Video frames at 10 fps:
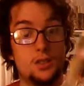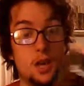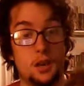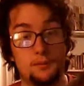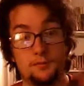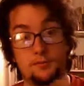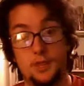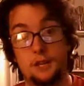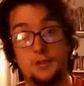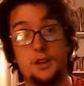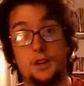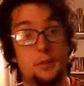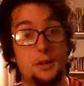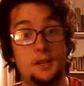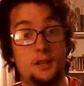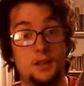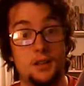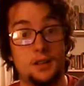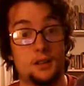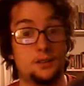Um, if you don't know about
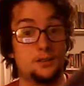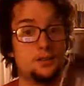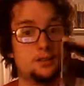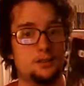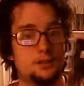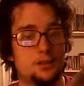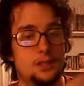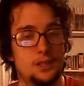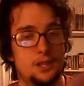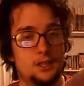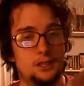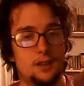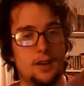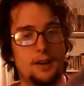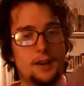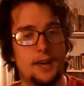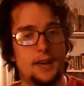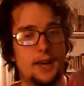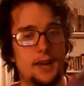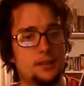Dungeonland, it's it's a Gary
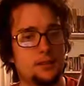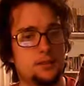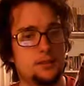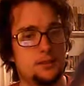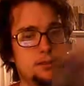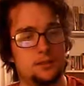Gygax